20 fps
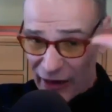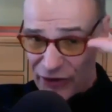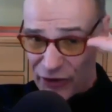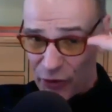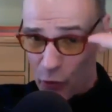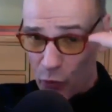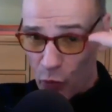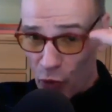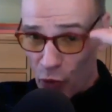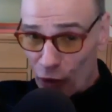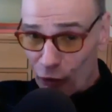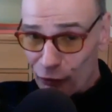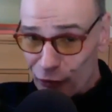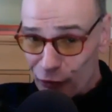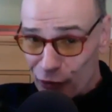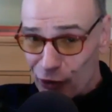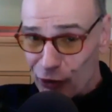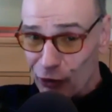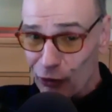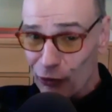
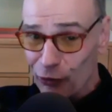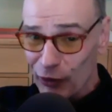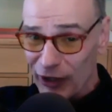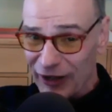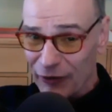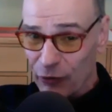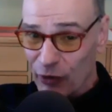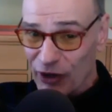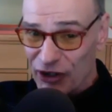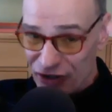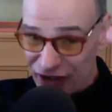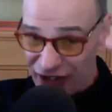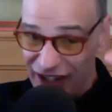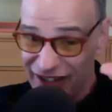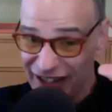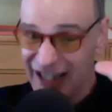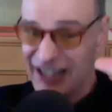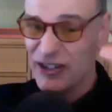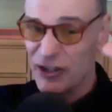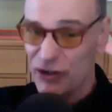worldview in which this
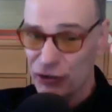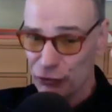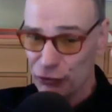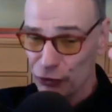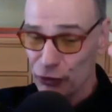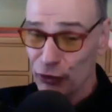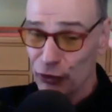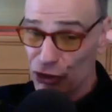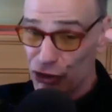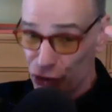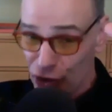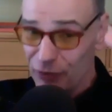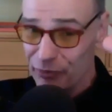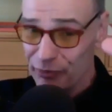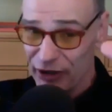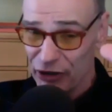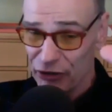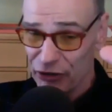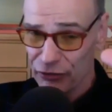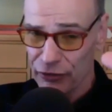isn't true or shouldn't
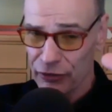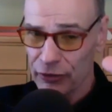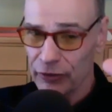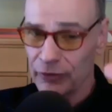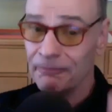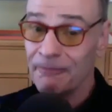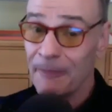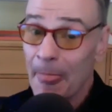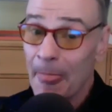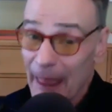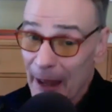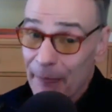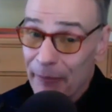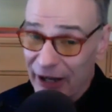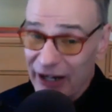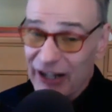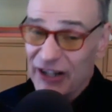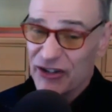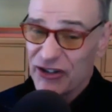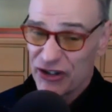be true,
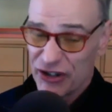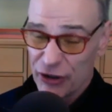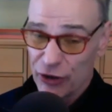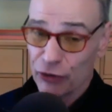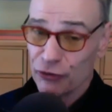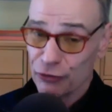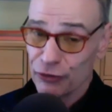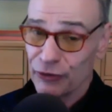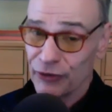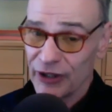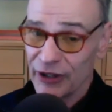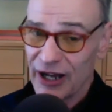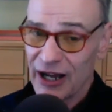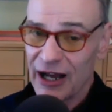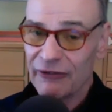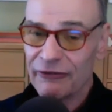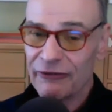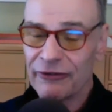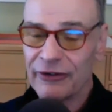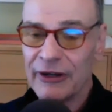but it's still true
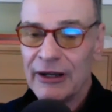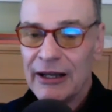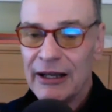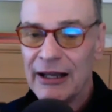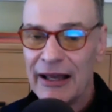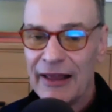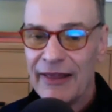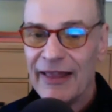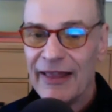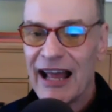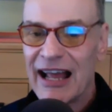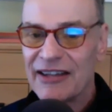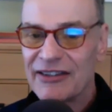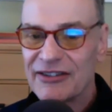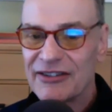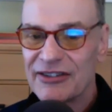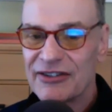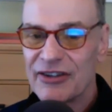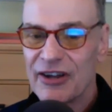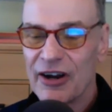enough. That
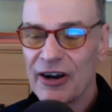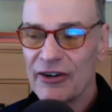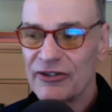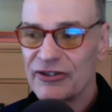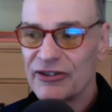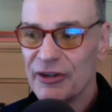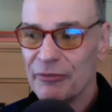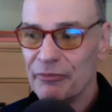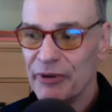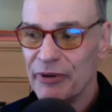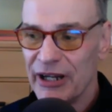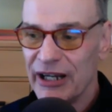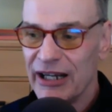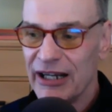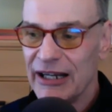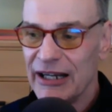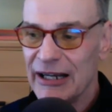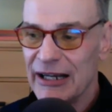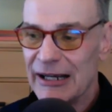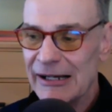starts to
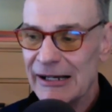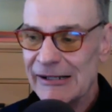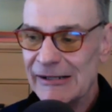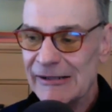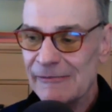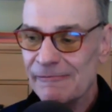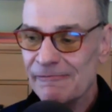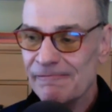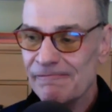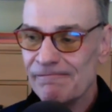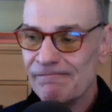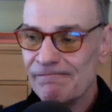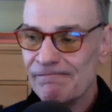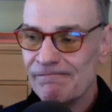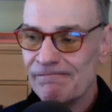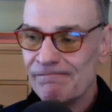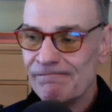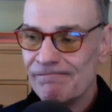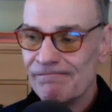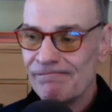be, have
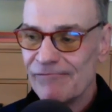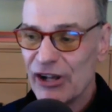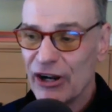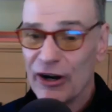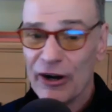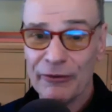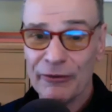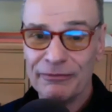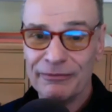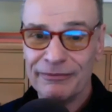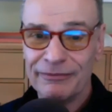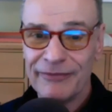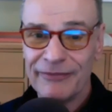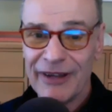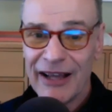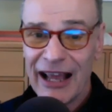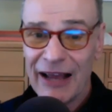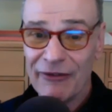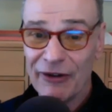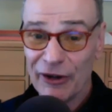
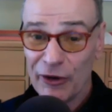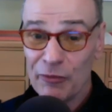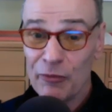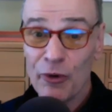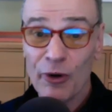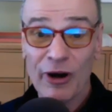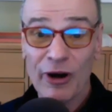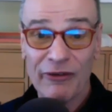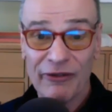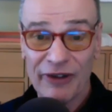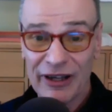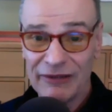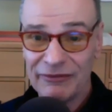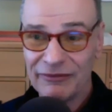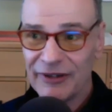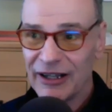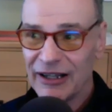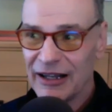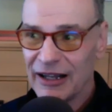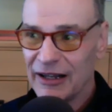a little more of a
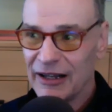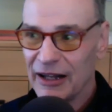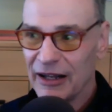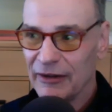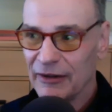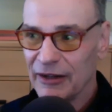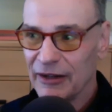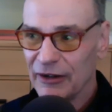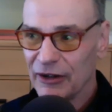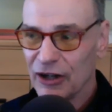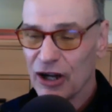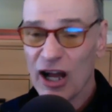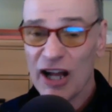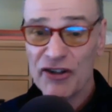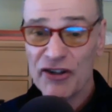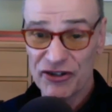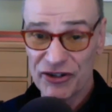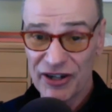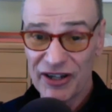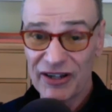
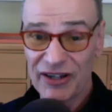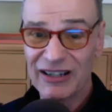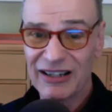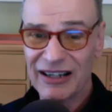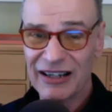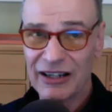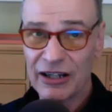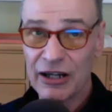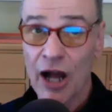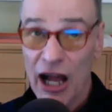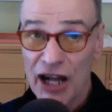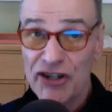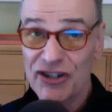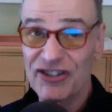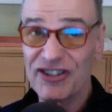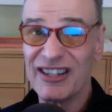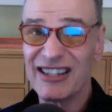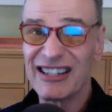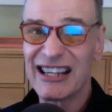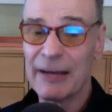
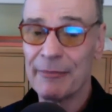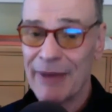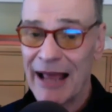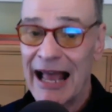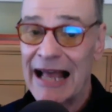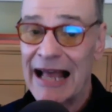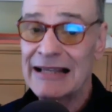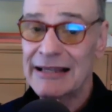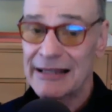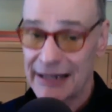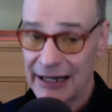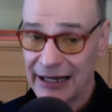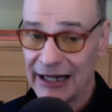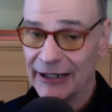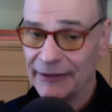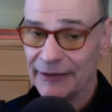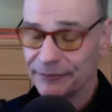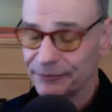consciousness capacity.